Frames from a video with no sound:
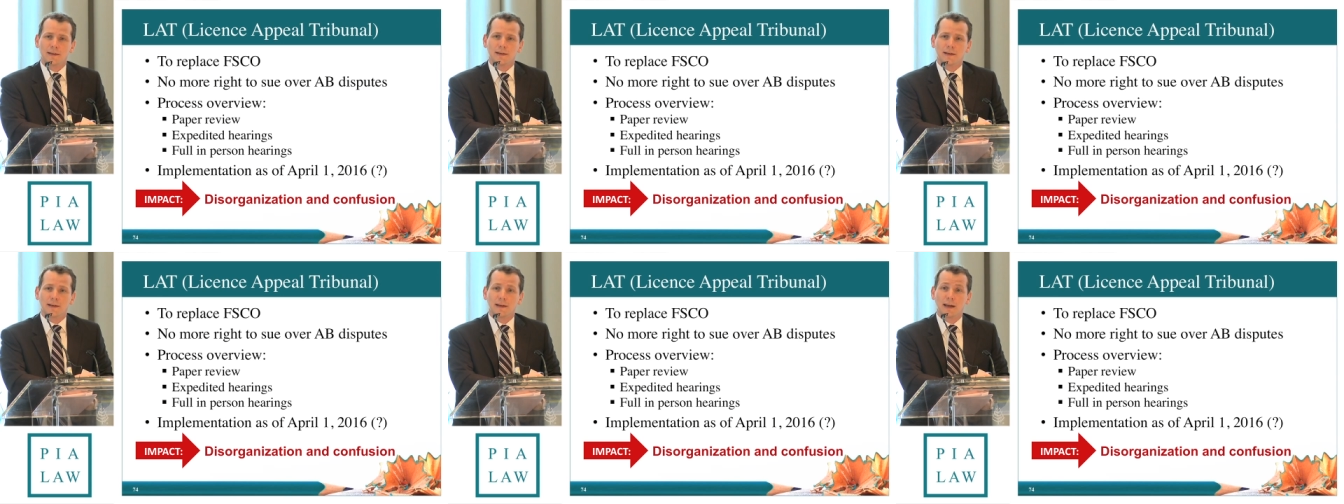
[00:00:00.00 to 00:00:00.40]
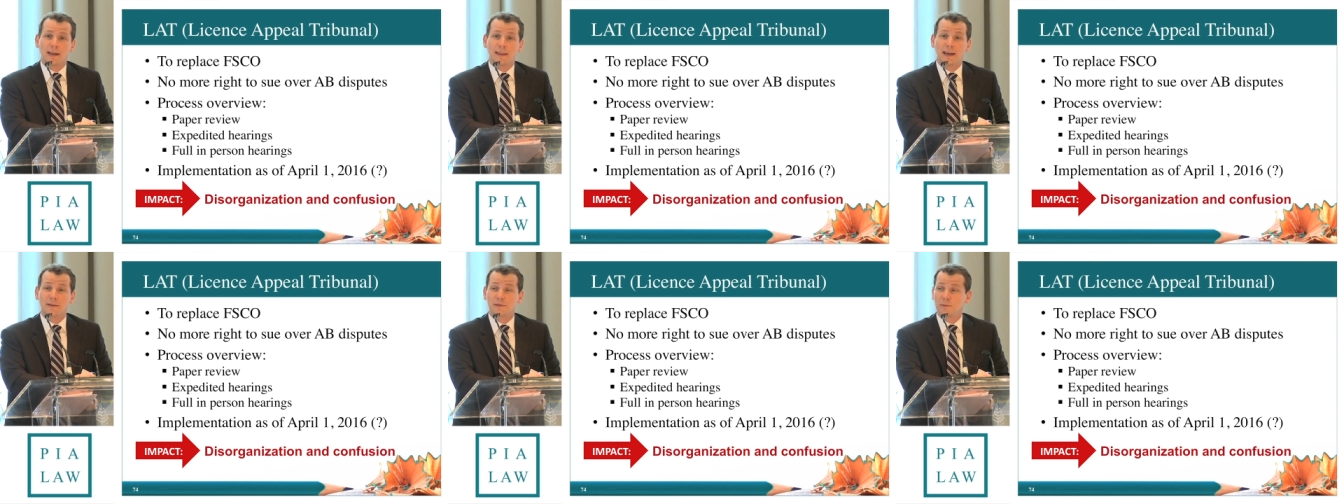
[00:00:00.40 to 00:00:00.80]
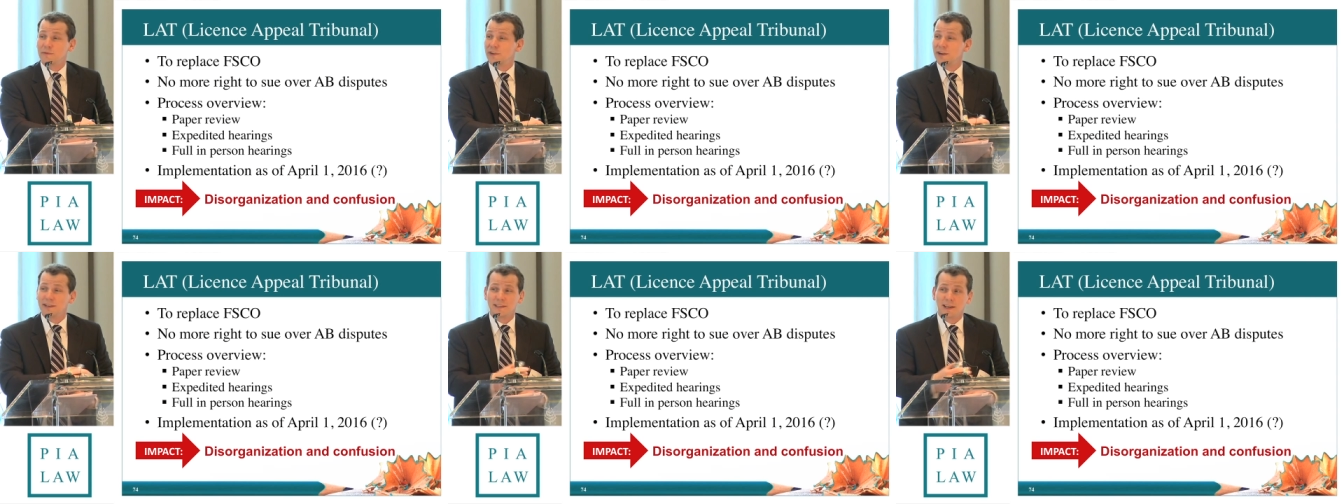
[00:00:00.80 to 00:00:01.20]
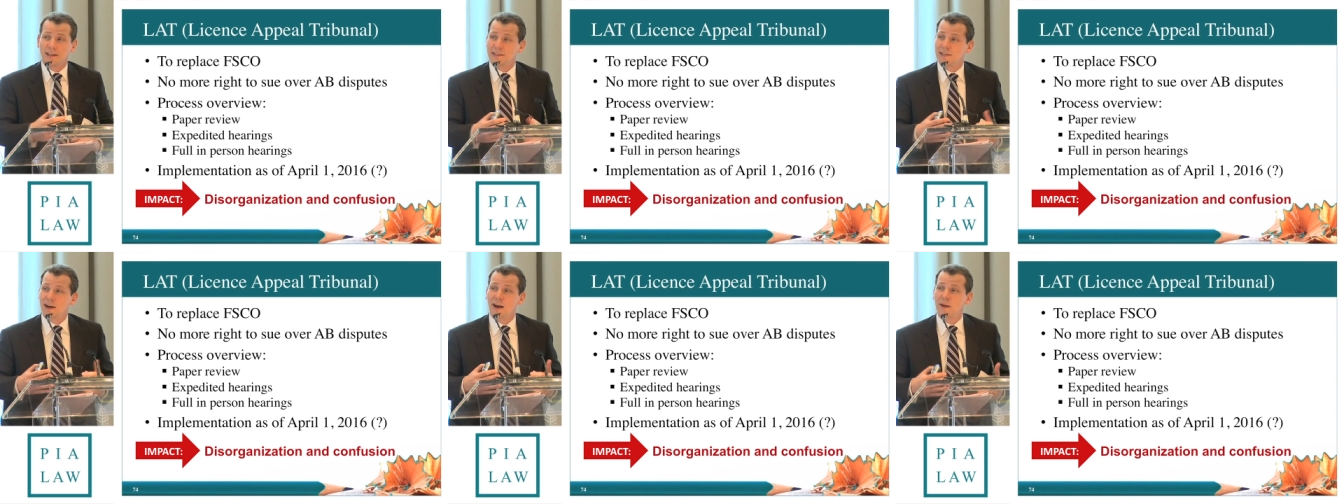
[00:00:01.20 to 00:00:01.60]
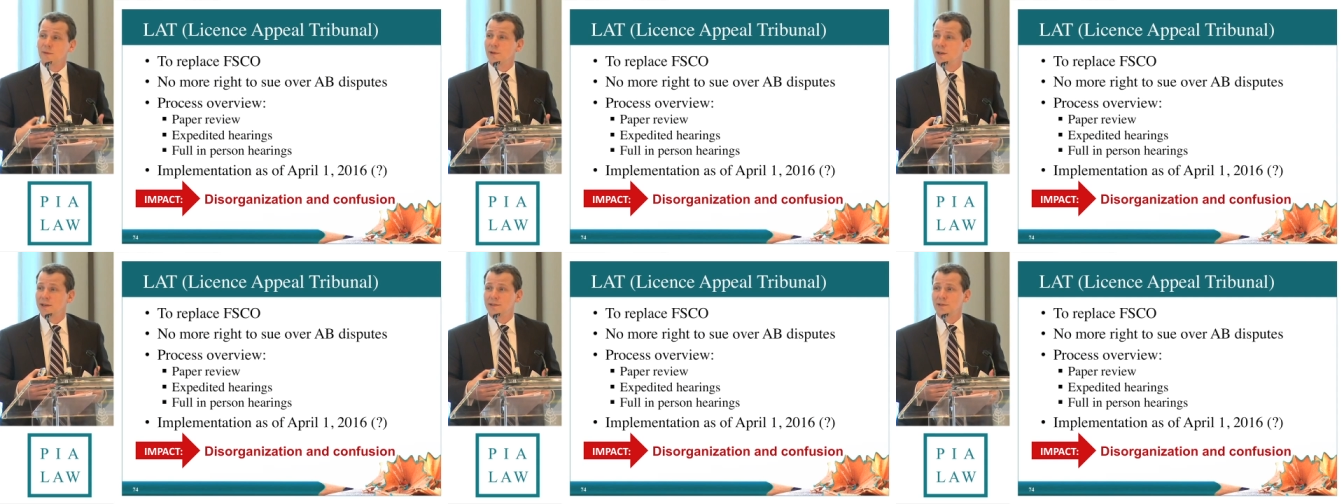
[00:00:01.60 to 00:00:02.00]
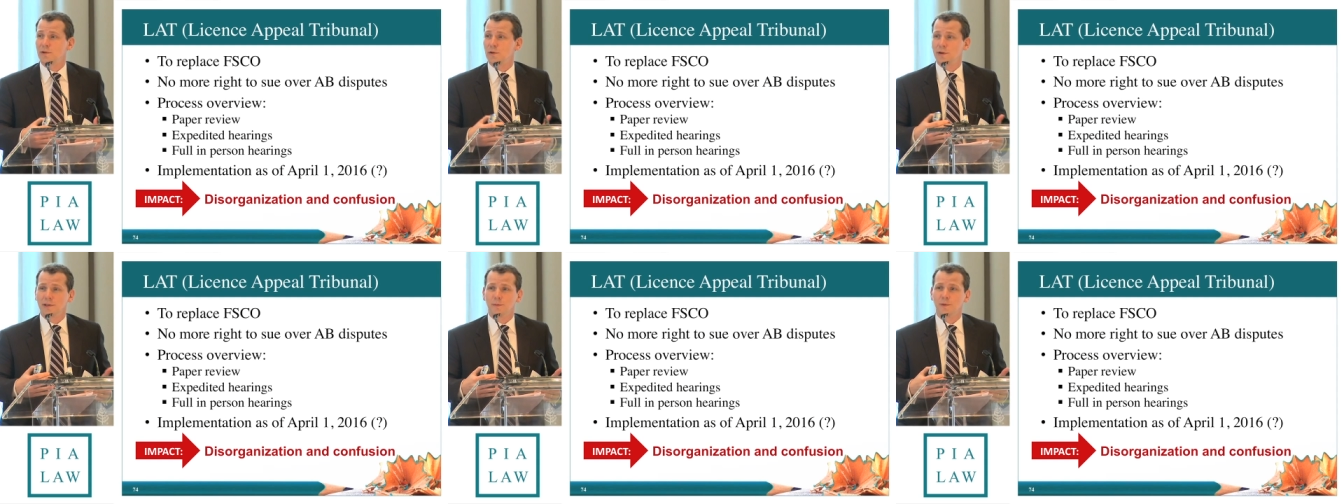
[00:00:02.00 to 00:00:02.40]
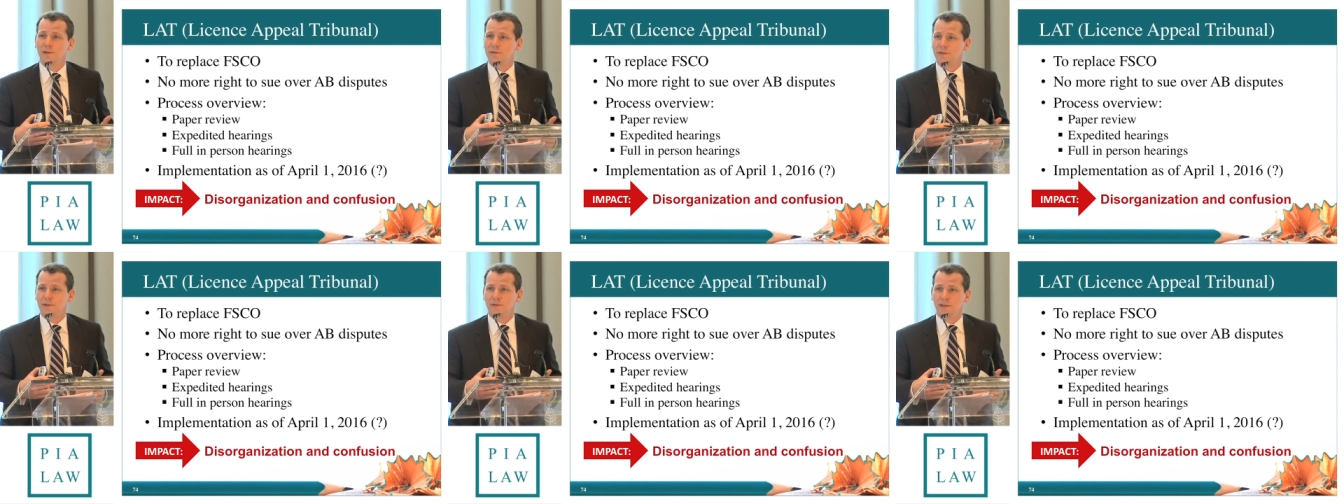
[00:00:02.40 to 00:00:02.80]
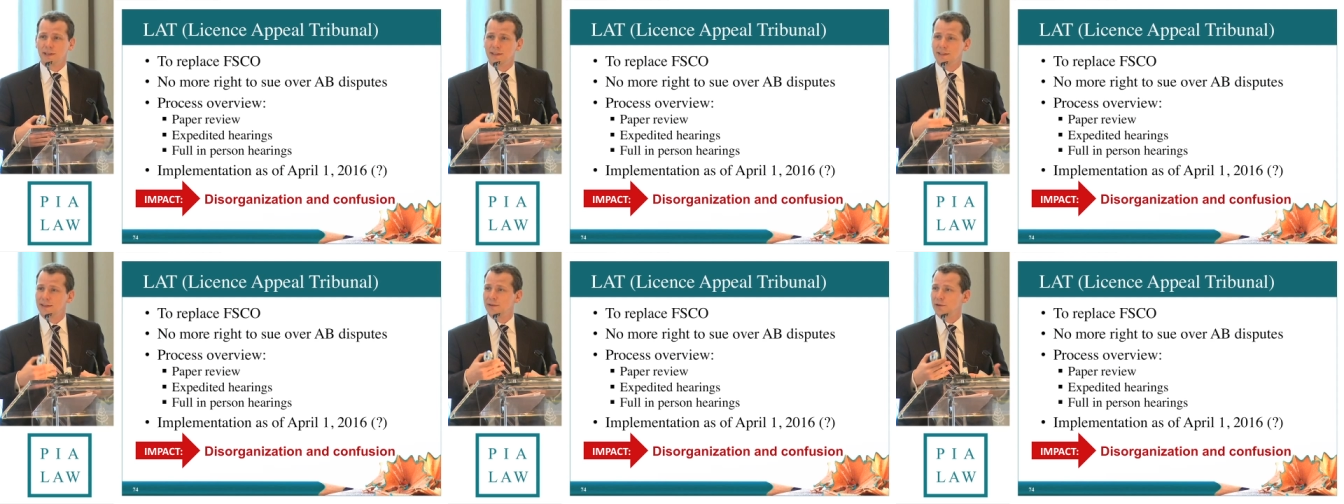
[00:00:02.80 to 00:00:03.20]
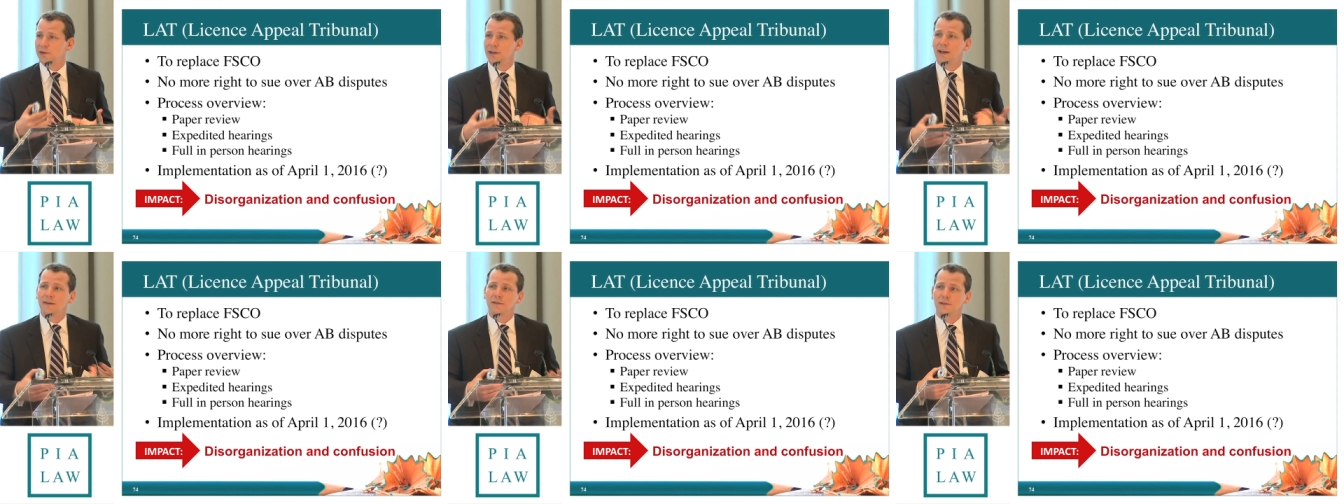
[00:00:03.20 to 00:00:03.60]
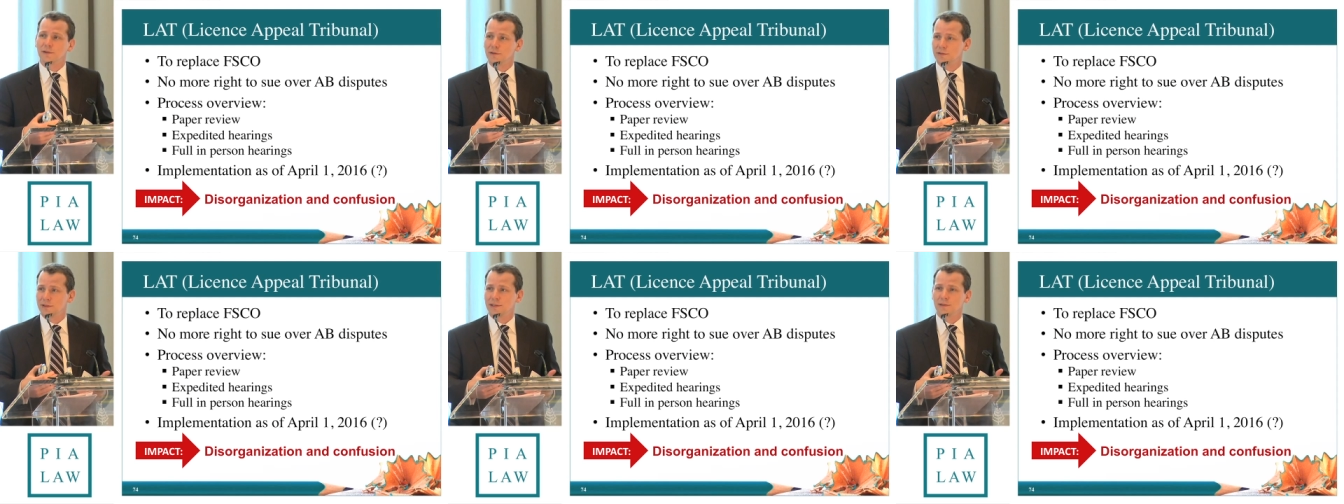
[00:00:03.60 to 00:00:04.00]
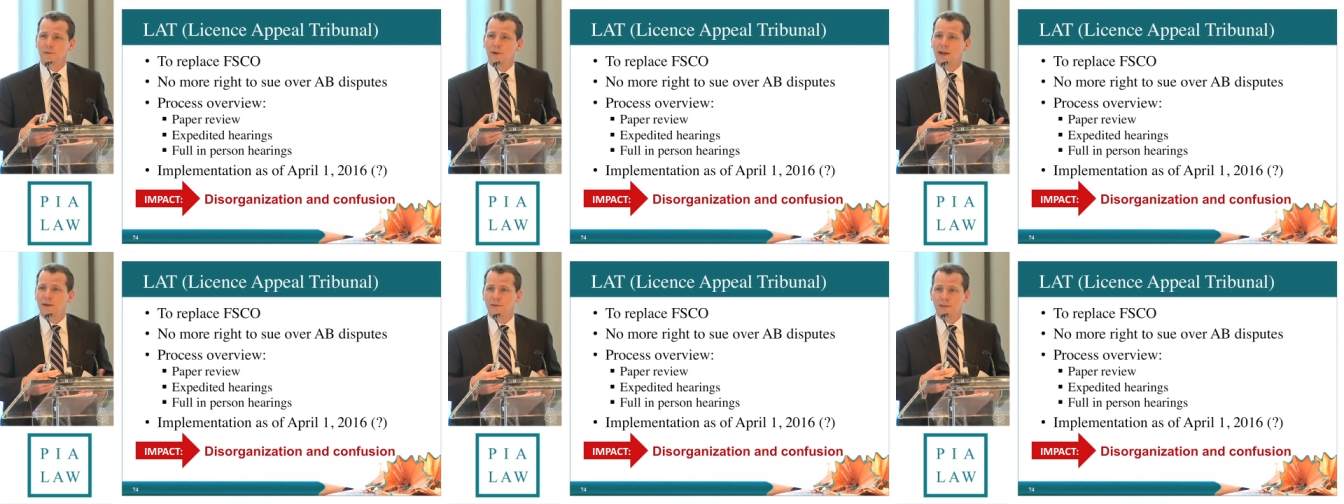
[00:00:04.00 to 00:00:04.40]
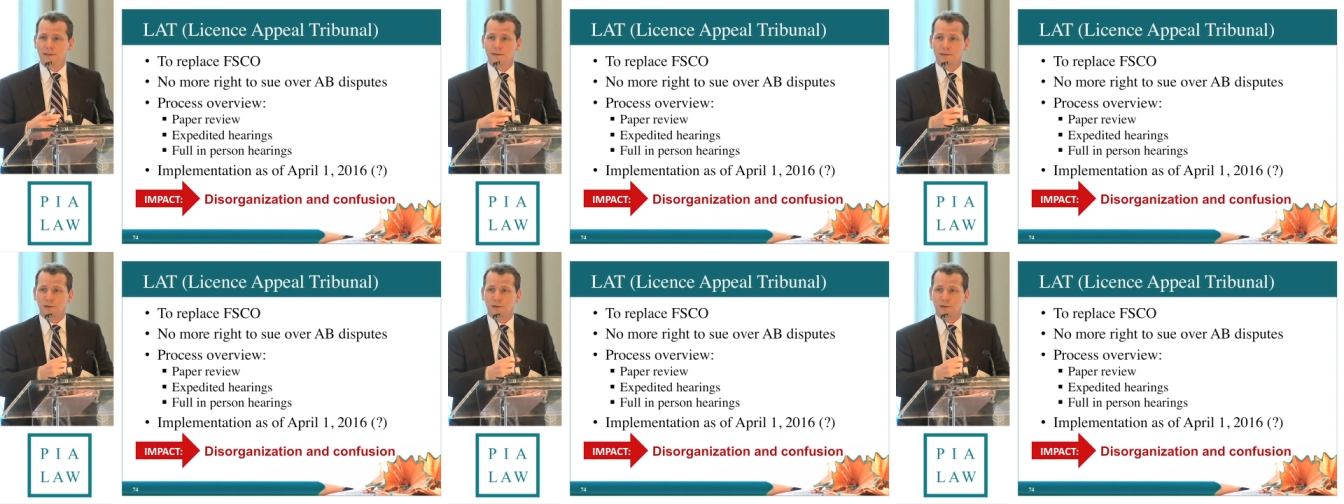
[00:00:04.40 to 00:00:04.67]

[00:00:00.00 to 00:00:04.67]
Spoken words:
And they have some very tight timelines, according to Bill 15, that they're going to have to turn these around in.